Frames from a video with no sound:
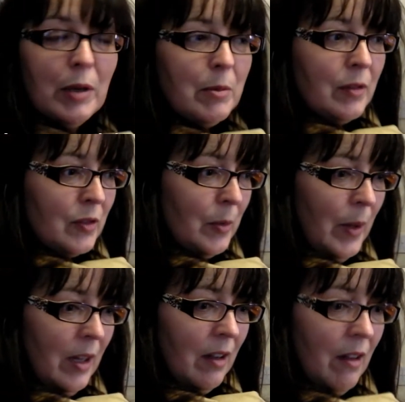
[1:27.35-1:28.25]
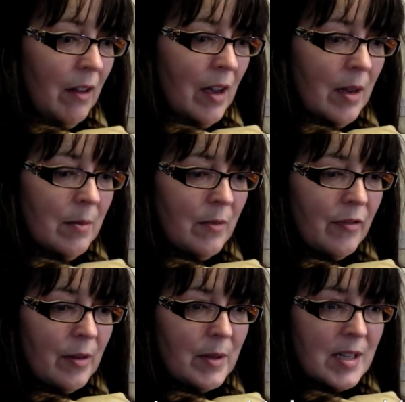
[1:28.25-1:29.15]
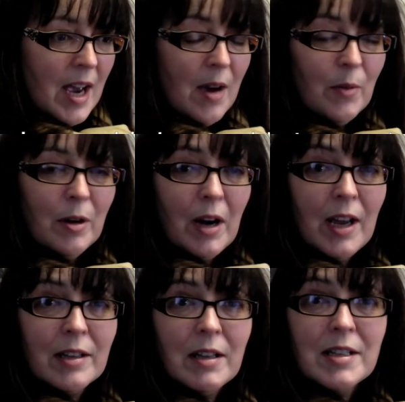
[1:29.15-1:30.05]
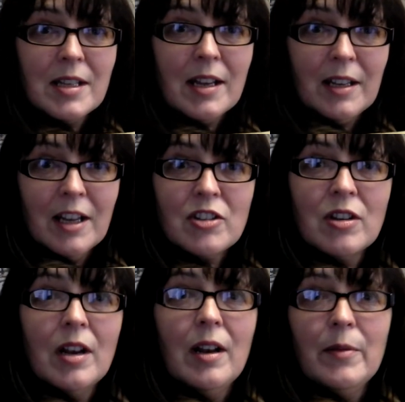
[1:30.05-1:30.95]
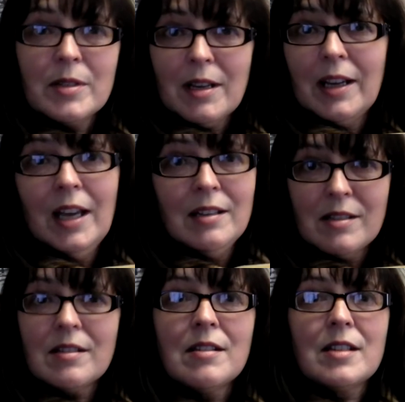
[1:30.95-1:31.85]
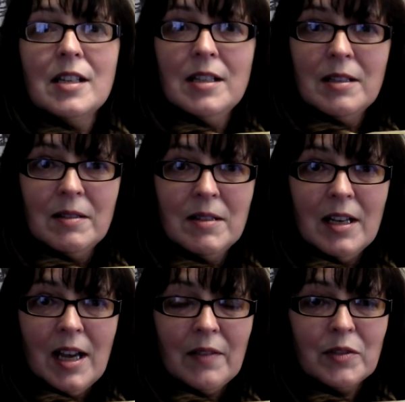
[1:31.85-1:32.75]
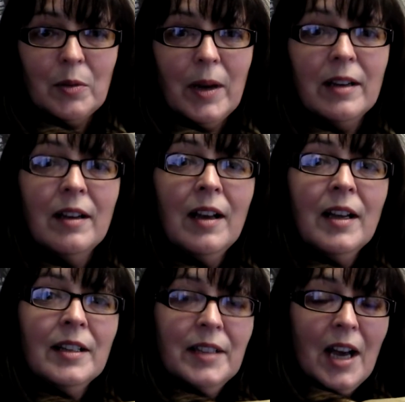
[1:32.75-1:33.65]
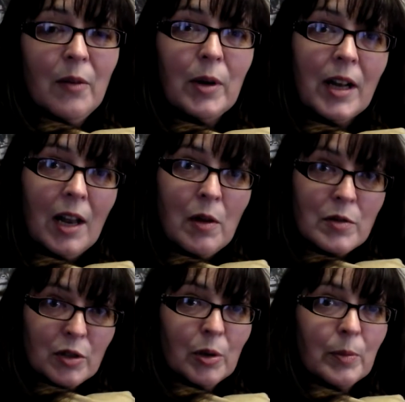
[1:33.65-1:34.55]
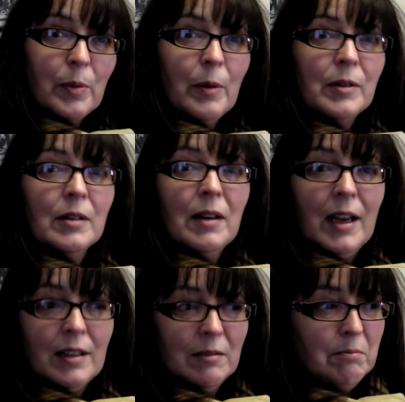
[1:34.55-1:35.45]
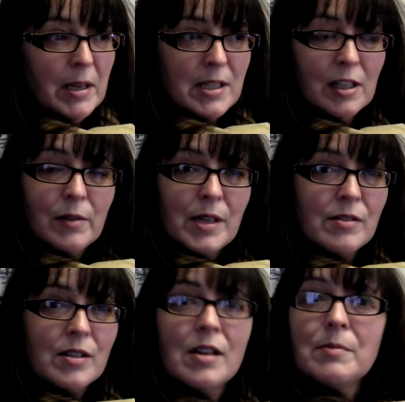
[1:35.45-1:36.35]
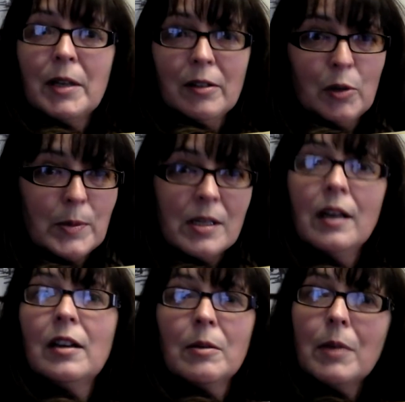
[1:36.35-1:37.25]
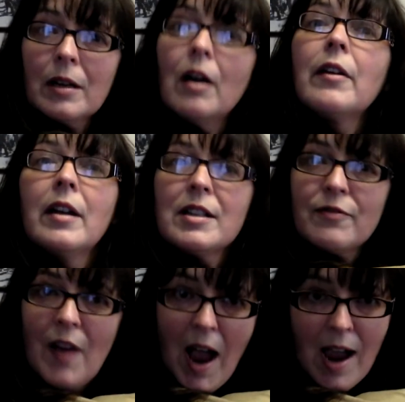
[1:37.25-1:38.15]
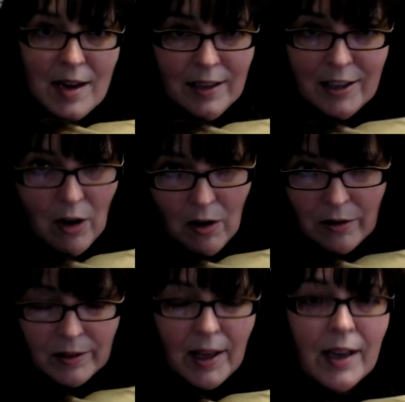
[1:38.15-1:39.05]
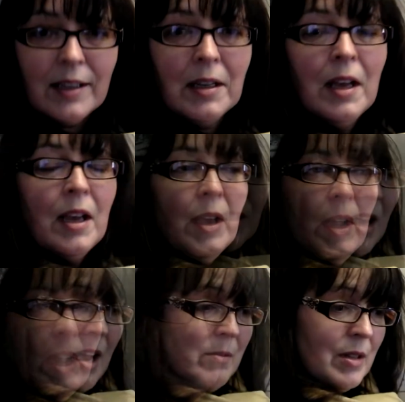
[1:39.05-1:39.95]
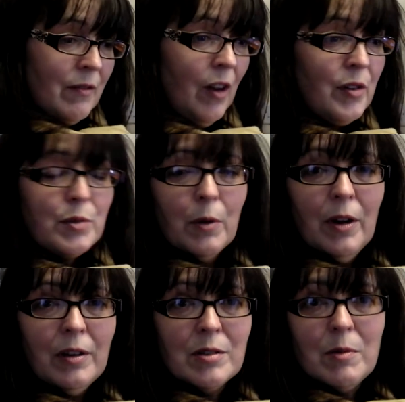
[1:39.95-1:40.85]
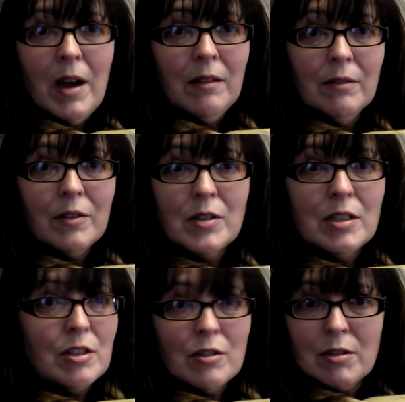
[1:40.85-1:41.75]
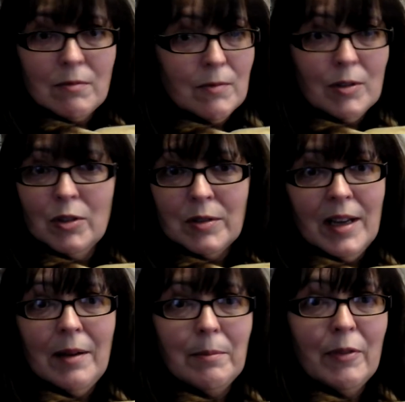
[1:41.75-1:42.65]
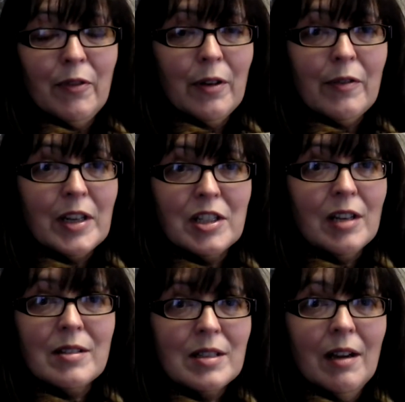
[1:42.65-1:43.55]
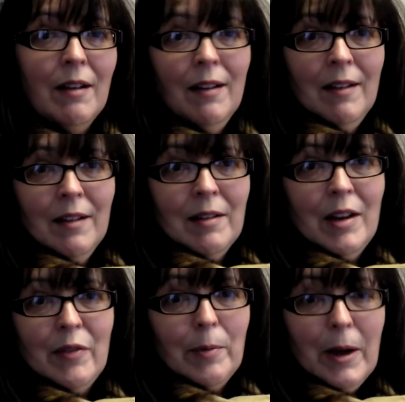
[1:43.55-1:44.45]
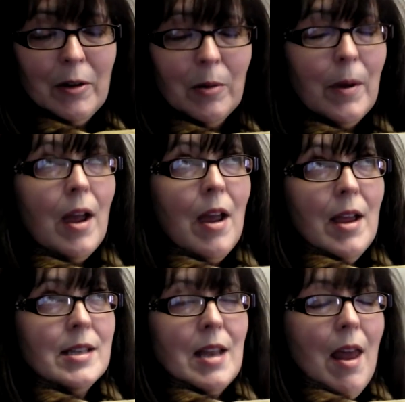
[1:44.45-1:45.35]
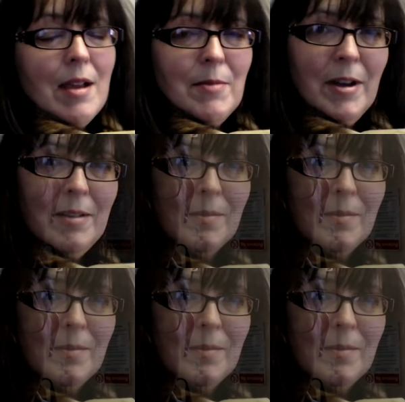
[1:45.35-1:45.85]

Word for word: we moved up here um, from a town where I had internet connection and it was like instant and you didn't have to wait. Now when I load up, I can basically go downstairs, make a cup of tea, come back on and it's finally got online. The times I've lost work as well because it's just cut down before I've had a chance to even back up. It's a nightmare.